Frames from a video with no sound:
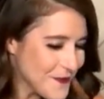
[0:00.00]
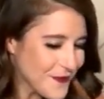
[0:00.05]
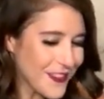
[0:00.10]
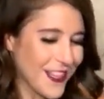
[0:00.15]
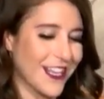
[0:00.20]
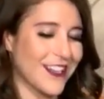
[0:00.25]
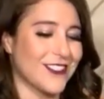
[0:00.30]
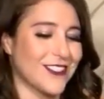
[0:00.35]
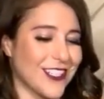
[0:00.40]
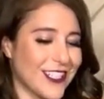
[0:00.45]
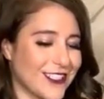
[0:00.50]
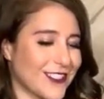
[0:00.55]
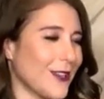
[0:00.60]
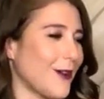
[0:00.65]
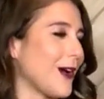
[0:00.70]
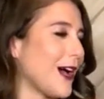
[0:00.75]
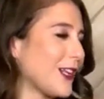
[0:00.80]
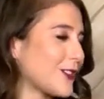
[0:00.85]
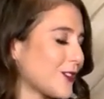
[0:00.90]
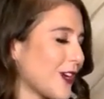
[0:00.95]
that it's like
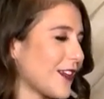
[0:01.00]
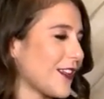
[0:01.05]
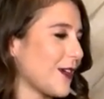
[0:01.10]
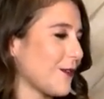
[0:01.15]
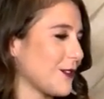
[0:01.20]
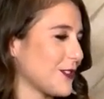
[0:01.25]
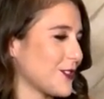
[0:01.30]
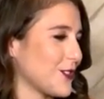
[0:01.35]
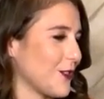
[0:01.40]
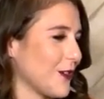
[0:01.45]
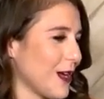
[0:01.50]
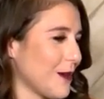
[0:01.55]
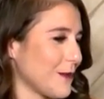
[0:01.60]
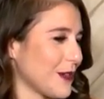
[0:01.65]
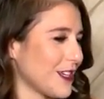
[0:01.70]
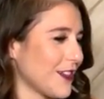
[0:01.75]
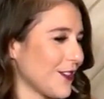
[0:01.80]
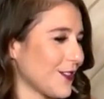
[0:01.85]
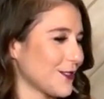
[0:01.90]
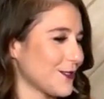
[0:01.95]
so. I'll try that one too.
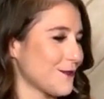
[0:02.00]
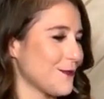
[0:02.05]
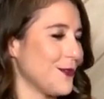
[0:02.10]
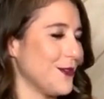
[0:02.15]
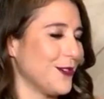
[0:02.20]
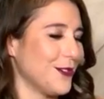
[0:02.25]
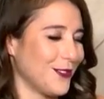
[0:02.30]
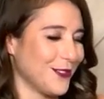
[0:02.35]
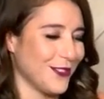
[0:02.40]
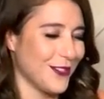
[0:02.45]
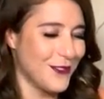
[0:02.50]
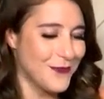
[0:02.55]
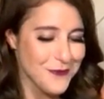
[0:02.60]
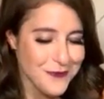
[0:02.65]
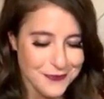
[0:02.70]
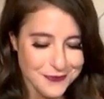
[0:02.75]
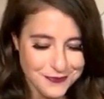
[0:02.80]
Hand me another okay.